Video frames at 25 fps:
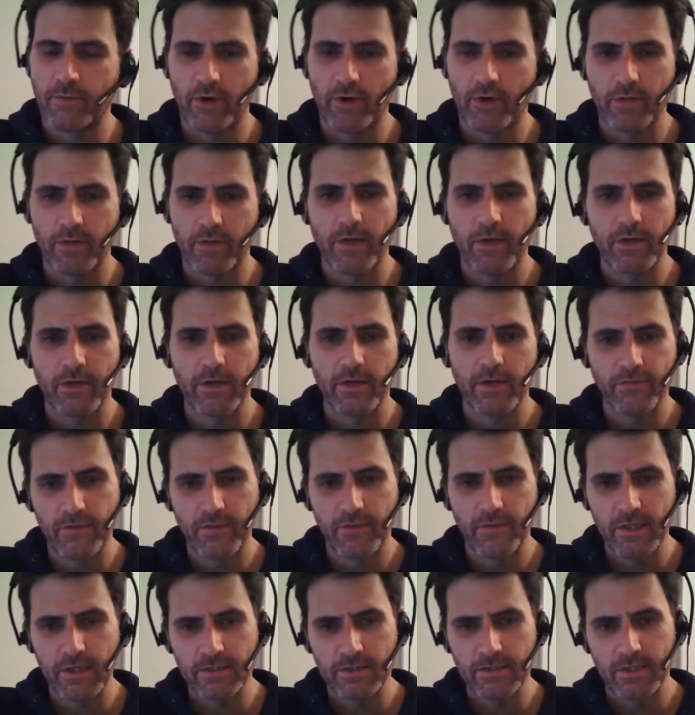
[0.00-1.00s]
product market
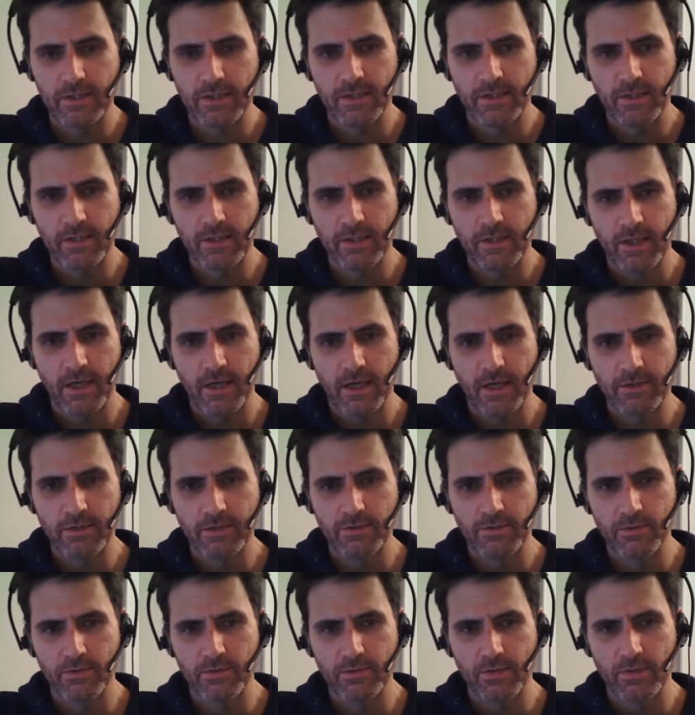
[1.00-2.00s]
fit and how
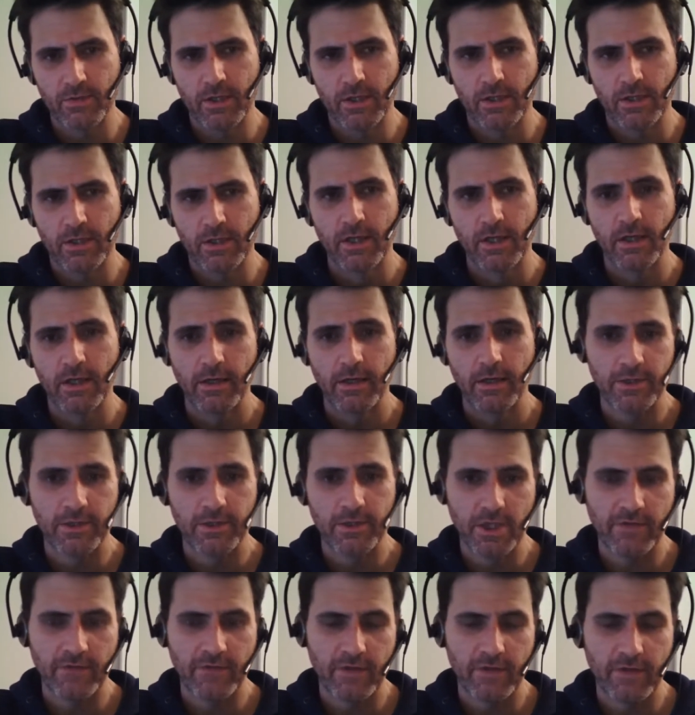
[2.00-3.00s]
to
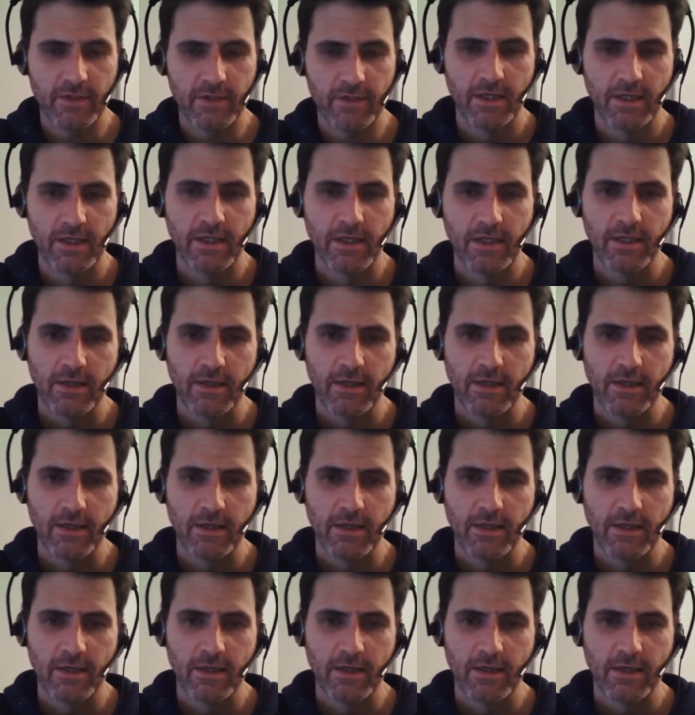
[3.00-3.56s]
achieve it.